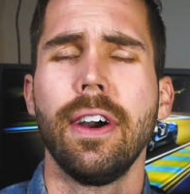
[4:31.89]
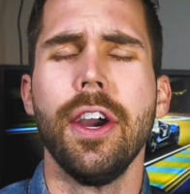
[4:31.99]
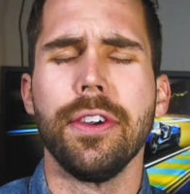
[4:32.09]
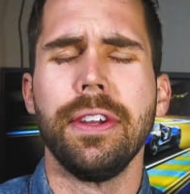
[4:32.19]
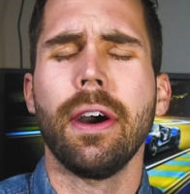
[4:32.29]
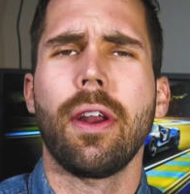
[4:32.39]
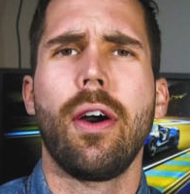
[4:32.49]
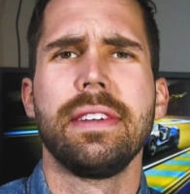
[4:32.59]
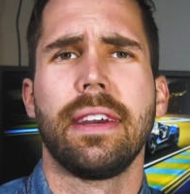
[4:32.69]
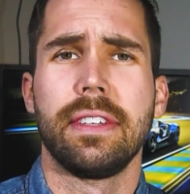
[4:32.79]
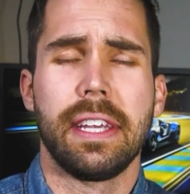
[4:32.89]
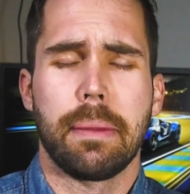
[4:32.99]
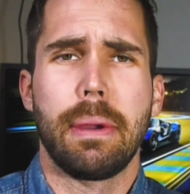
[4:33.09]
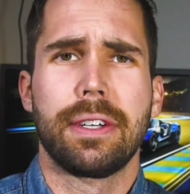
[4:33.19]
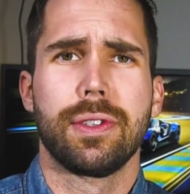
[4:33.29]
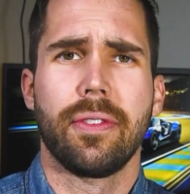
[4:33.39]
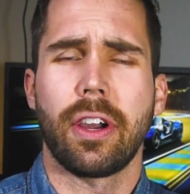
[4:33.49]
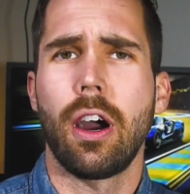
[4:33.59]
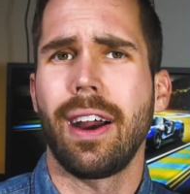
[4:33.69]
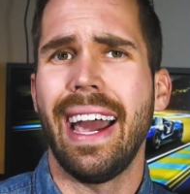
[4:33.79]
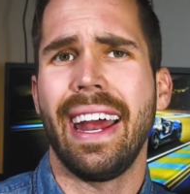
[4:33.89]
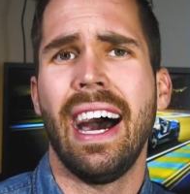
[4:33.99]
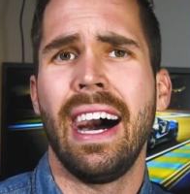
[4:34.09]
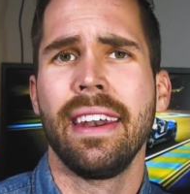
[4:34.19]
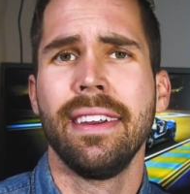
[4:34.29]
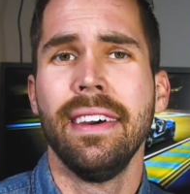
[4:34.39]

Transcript: You don't always have to take pictures of a car head on